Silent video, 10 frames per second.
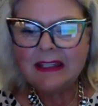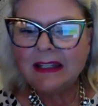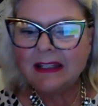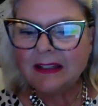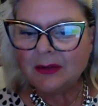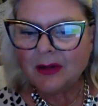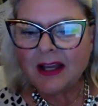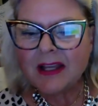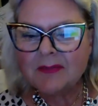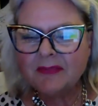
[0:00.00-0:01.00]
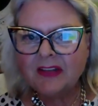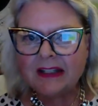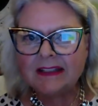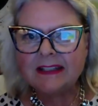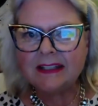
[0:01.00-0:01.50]
Hello, I'm
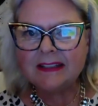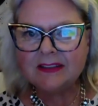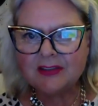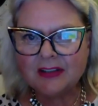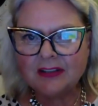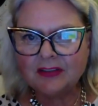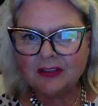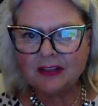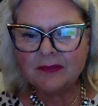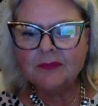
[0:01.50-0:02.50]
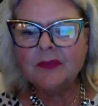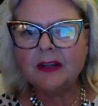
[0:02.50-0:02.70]
Valentina Cirasola.